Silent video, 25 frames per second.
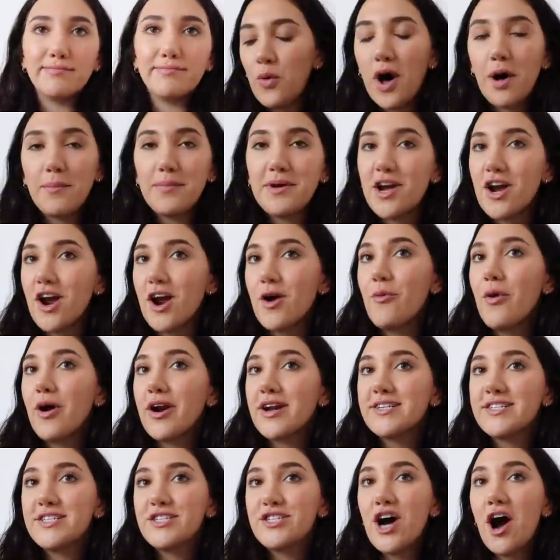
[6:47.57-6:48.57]
While I'm here, I
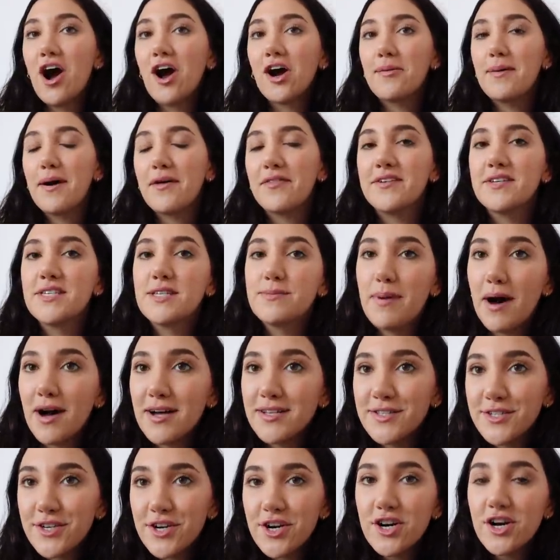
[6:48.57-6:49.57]
wanted to talk about the
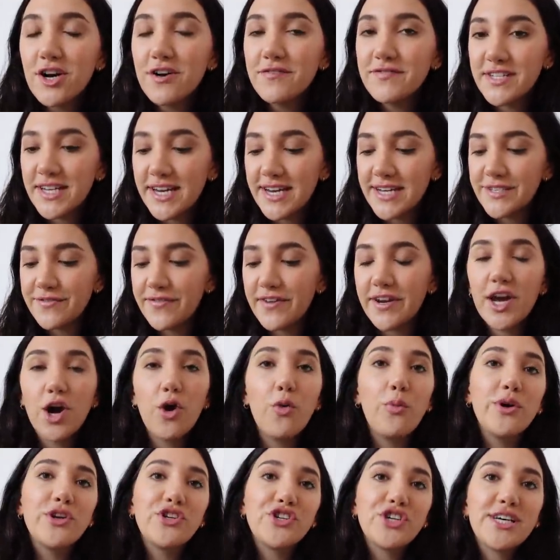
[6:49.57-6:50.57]
sponsor of today's video,
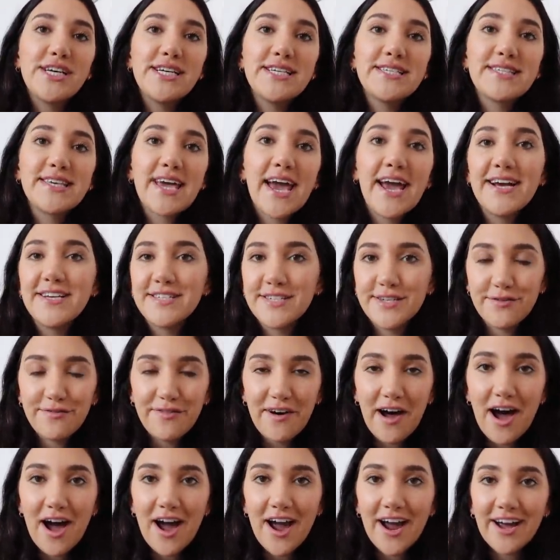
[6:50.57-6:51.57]
which is
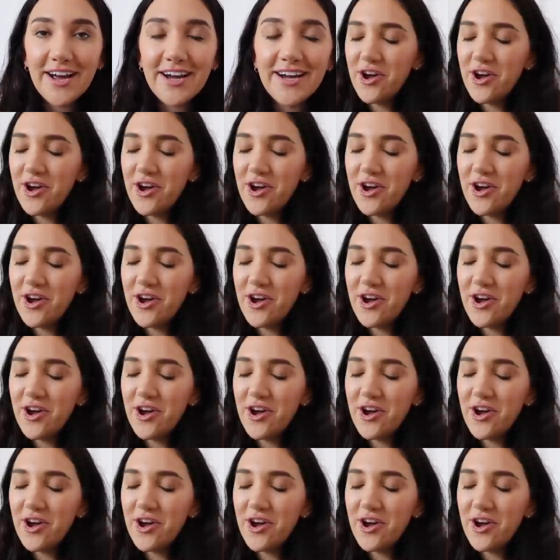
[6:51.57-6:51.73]
Casetify.